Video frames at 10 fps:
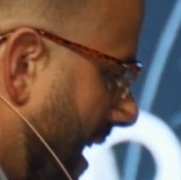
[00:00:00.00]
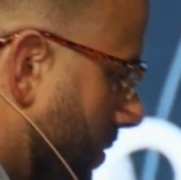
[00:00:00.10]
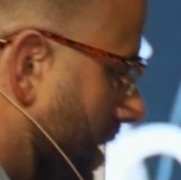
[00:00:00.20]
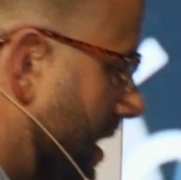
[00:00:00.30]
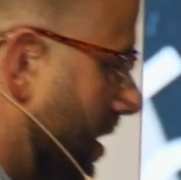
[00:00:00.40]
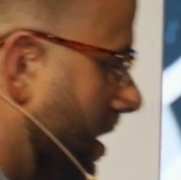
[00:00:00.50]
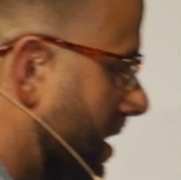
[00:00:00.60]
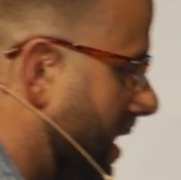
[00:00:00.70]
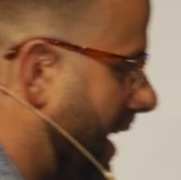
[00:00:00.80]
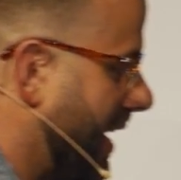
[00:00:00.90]
that really
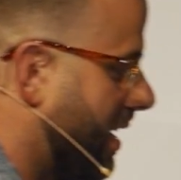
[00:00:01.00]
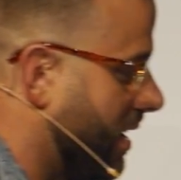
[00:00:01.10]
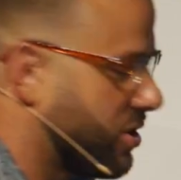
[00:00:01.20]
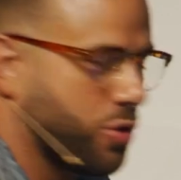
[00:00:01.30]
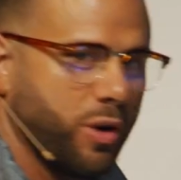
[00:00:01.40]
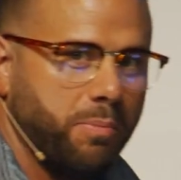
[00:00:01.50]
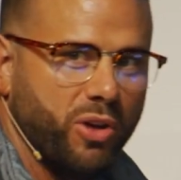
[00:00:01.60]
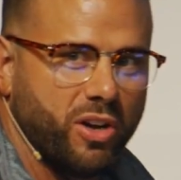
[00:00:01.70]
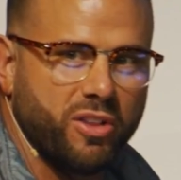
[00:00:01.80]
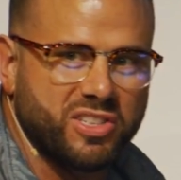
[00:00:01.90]
looked like a scribble,
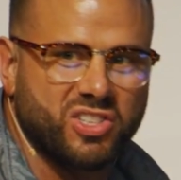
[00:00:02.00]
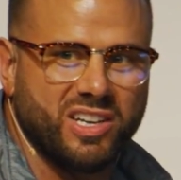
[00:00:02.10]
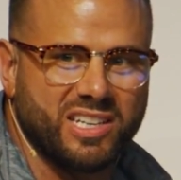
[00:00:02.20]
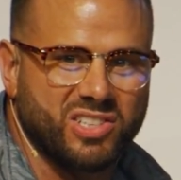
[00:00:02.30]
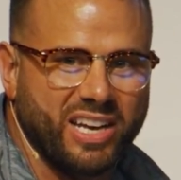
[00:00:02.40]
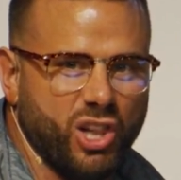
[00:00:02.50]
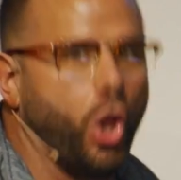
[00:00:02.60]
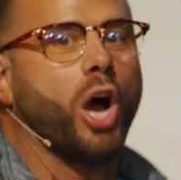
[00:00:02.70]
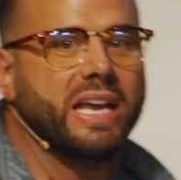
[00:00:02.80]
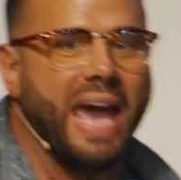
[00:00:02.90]
and all of a sudden it's like a
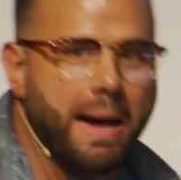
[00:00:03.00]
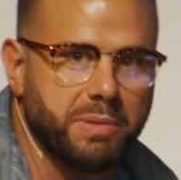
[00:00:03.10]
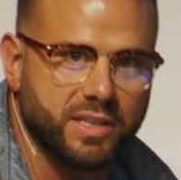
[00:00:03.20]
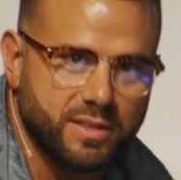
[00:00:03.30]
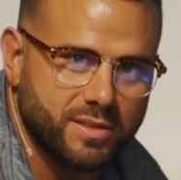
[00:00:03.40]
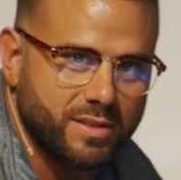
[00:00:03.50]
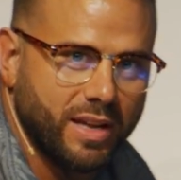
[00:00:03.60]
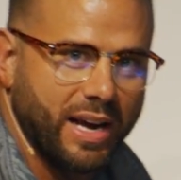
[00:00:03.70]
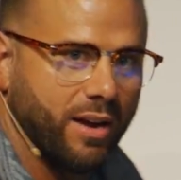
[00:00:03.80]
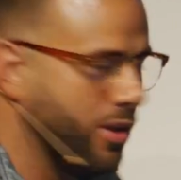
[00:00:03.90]
log cabin.
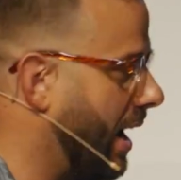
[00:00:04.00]
Like, I don't know